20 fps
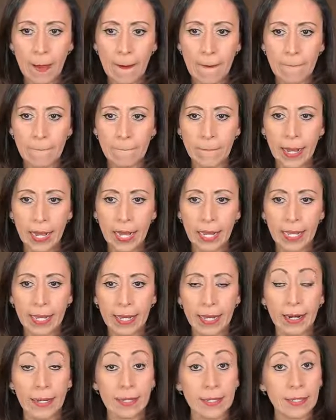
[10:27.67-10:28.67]
by
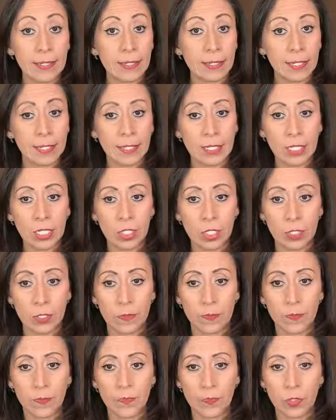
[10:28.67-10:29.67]
character transition.
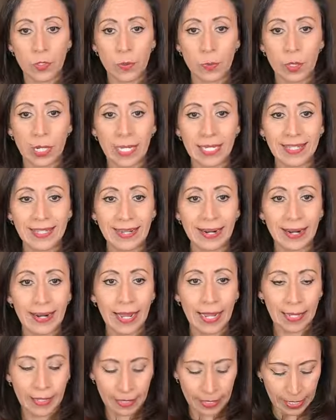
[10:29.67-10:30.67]
So I'm going to
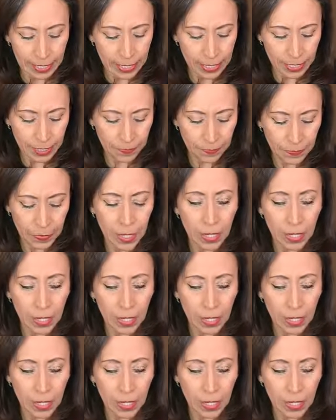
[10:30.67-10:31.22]
select this.